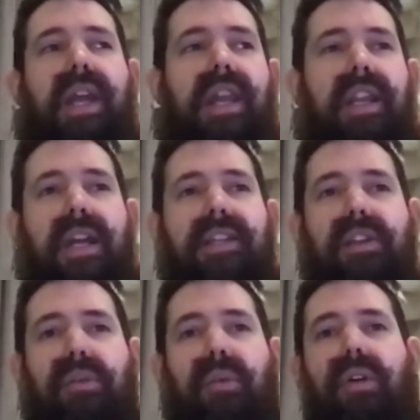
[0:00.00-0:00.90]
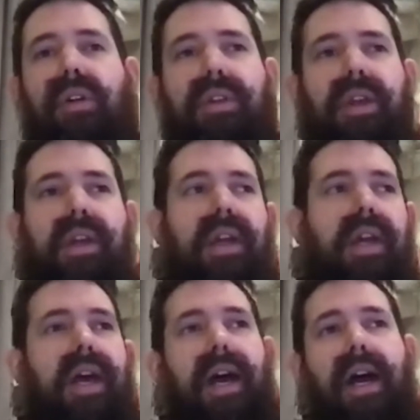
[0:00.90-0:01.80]
In an ideal world,
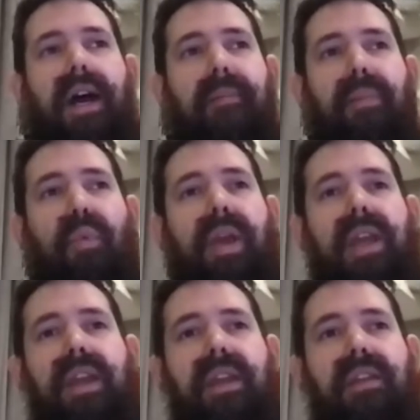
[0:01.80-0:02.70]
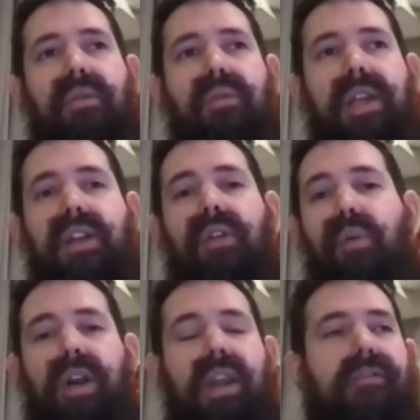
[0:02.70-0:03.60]
we know that
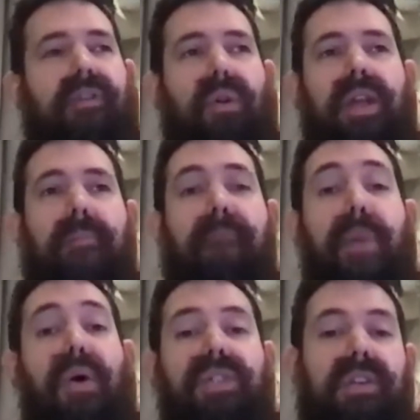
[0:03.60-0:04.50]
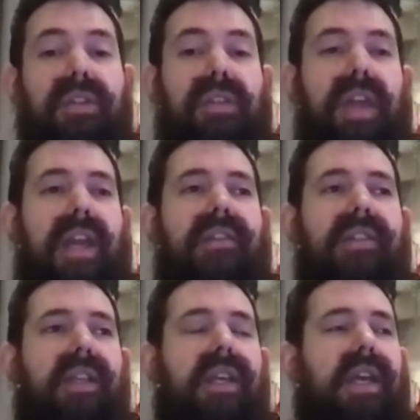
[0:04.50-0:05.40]
we're going to Foley most of the
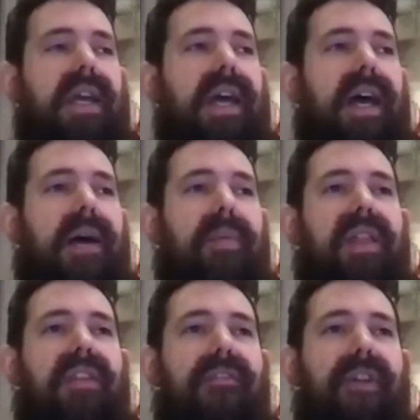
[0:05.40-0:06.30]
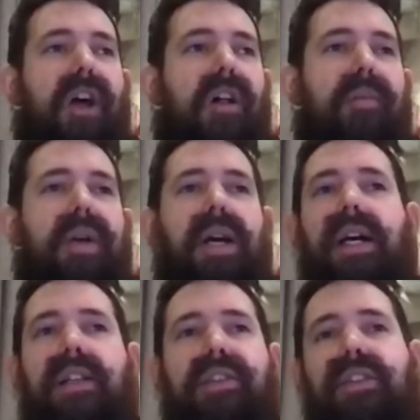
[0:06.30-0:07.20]
things in the film.
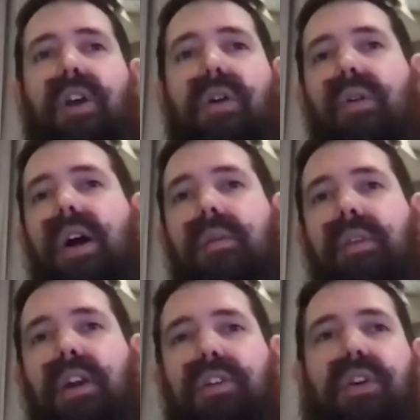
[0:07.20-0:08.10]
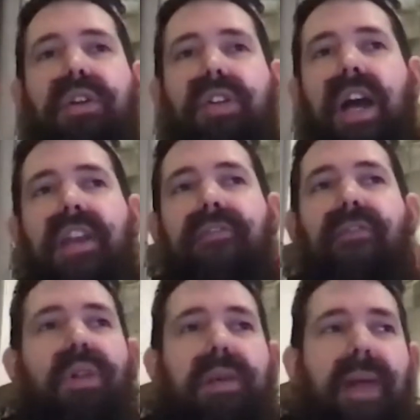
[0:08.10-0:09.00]
So a good kind of
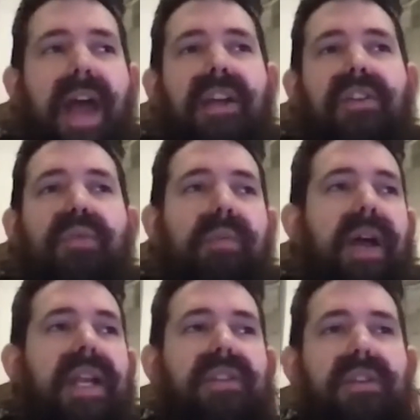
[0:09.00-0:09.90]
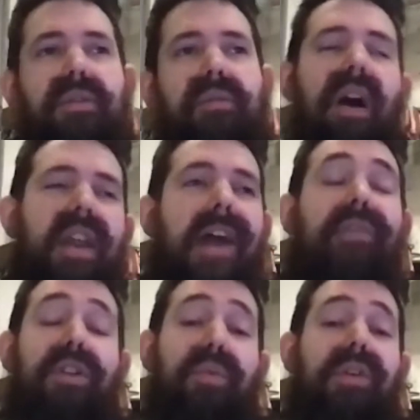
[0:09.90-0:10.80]
Foley package we might do. On
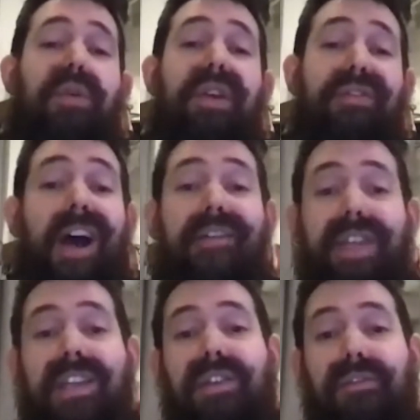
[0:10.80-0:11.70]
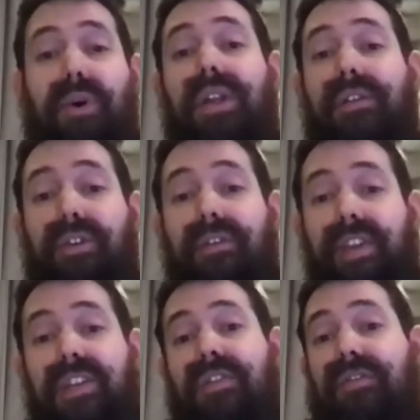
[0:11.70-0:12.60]
average, we're doing 5 days of Foley for a
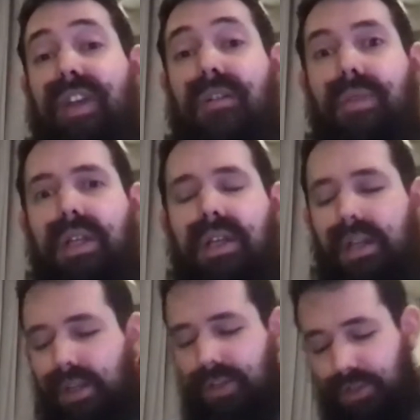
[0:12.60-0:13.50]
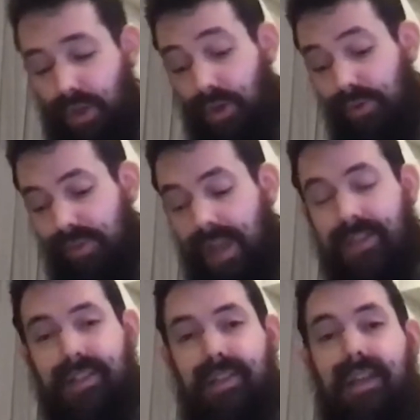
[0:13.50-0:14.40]
feature film. So
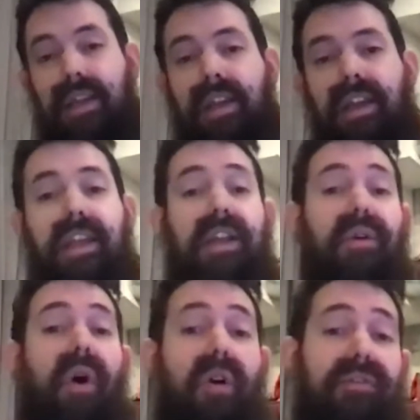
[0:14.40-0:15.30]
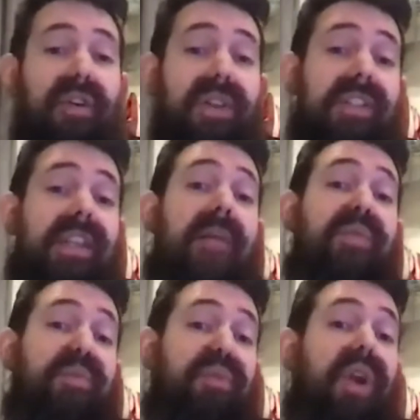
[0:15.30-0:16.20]
that's, you know, all
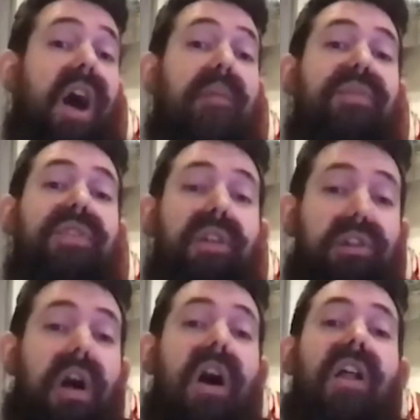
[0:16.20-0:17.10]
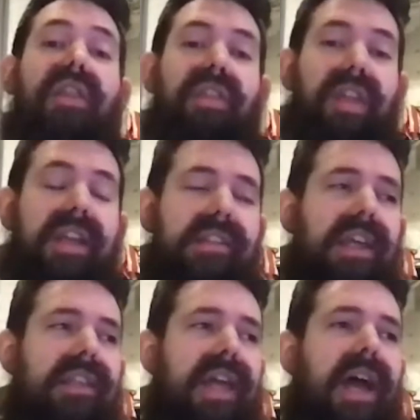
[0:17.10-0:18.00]
footsteps, props, cloth, things
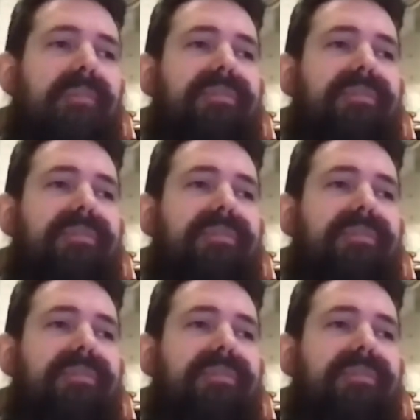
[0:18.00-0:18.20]
like that.